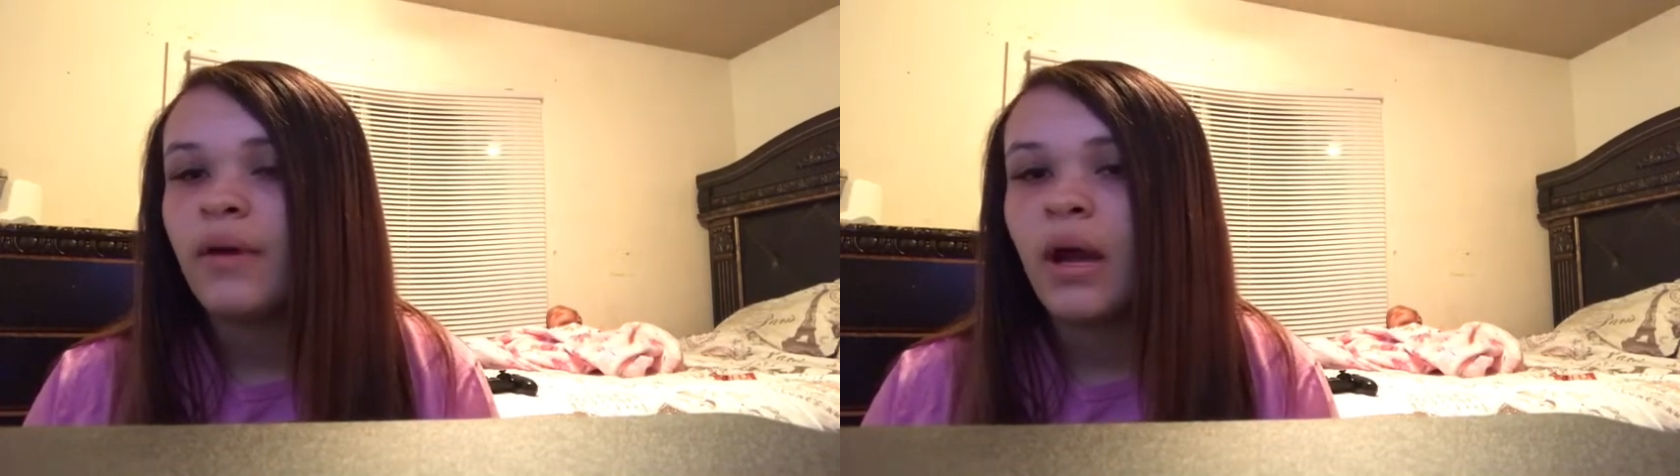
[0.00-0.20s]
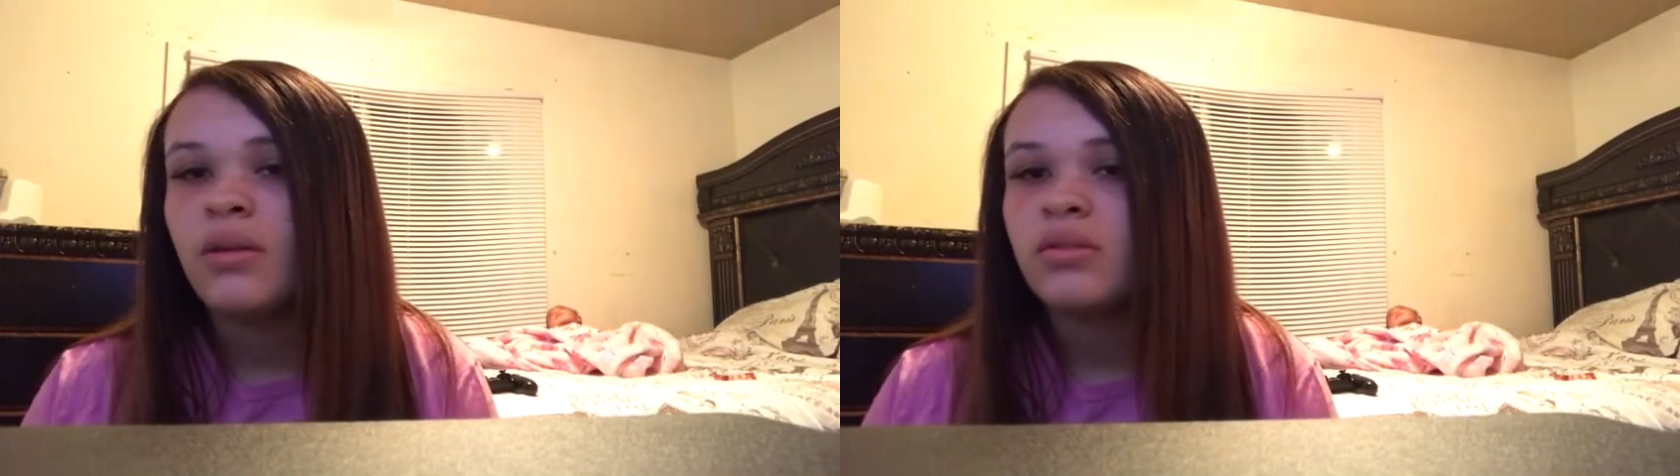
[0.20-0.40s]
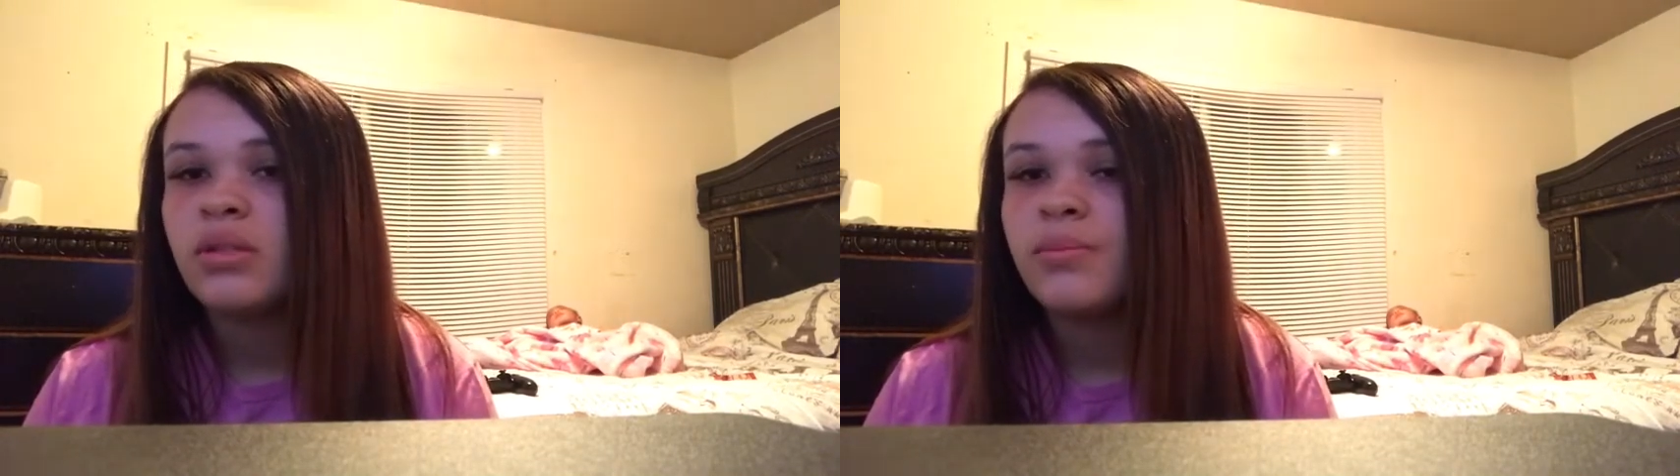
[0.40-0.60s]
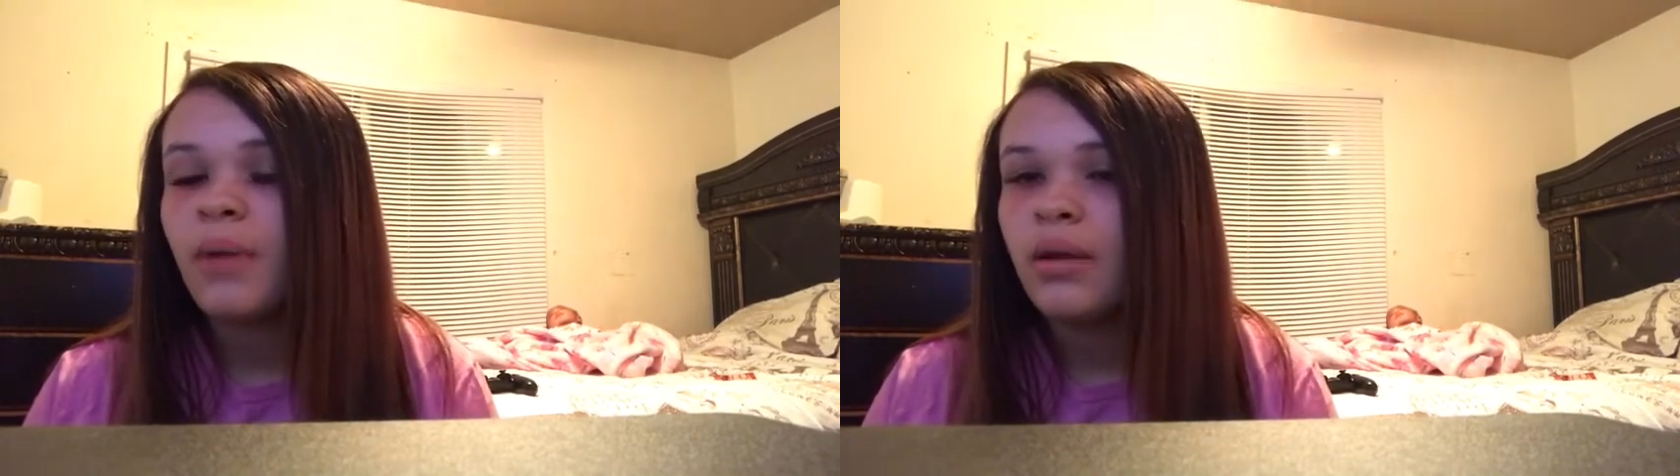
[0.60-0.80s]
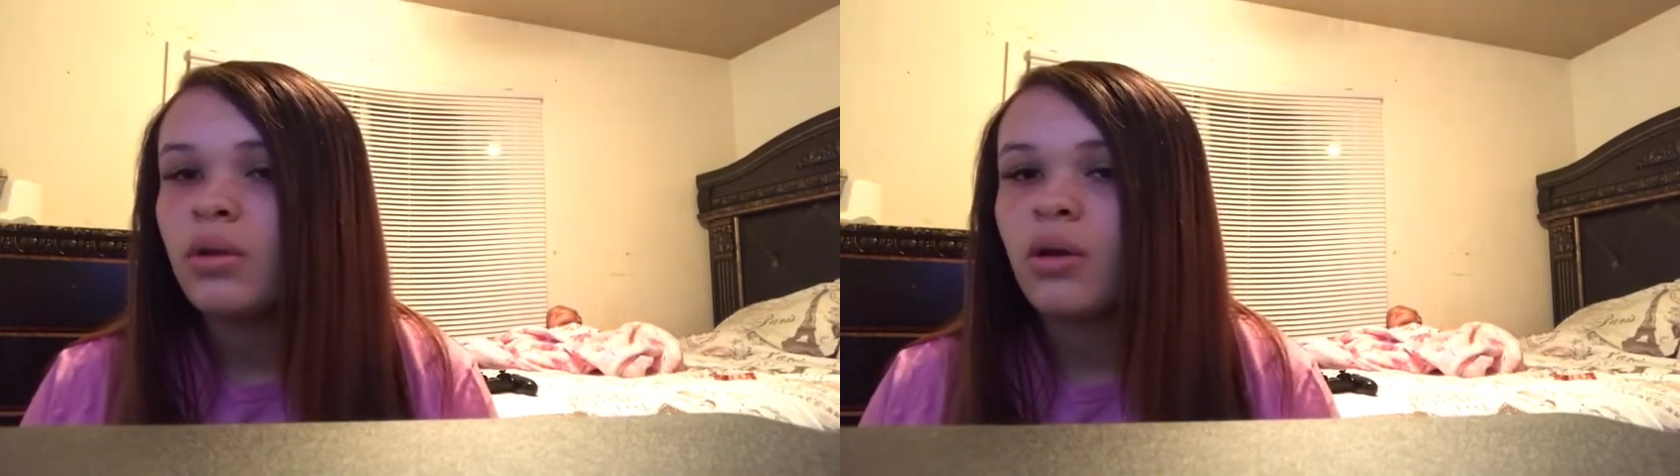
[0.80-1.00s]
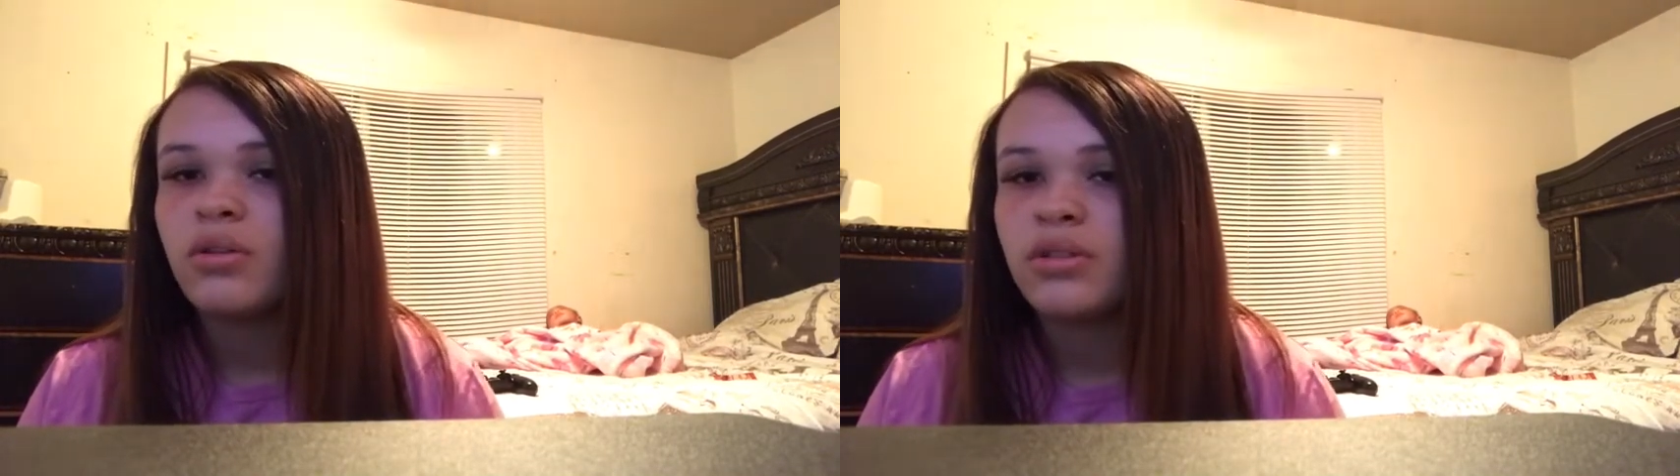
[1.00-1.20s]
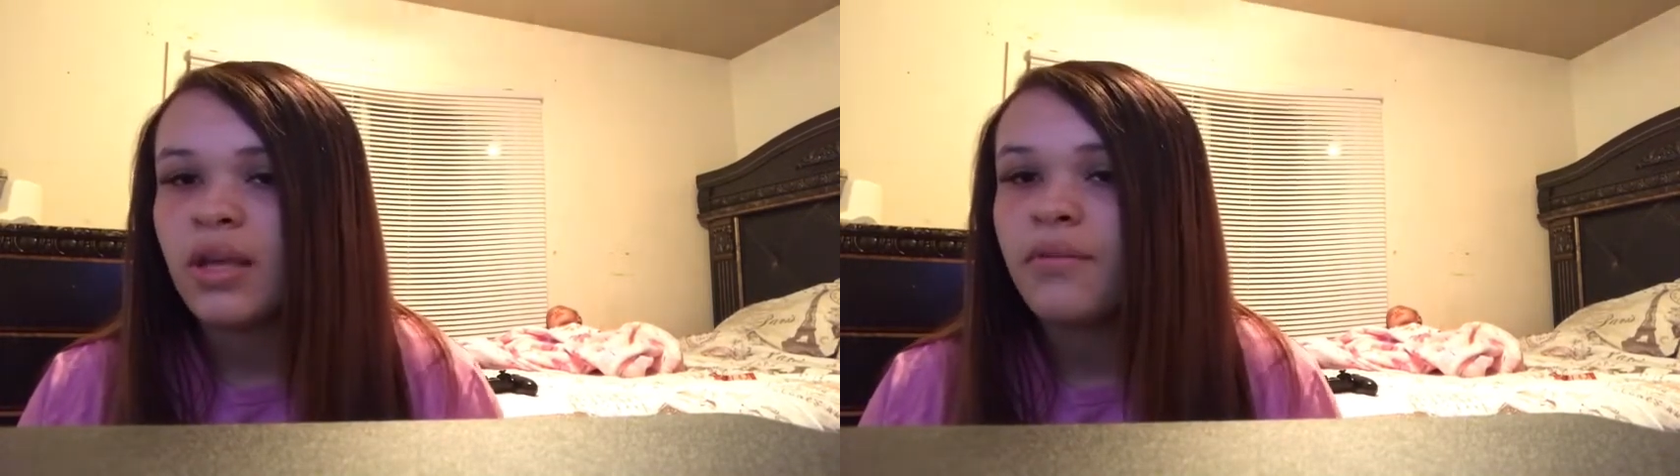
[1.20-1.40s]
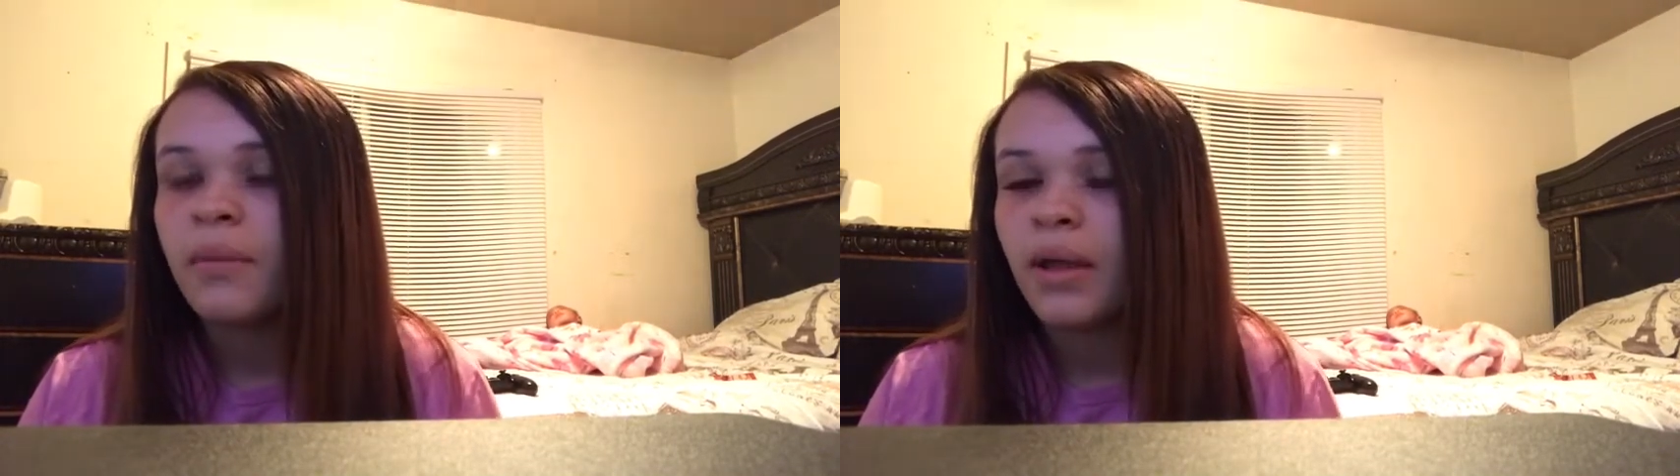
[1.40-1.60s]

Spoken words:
Honestly, my daughter saved my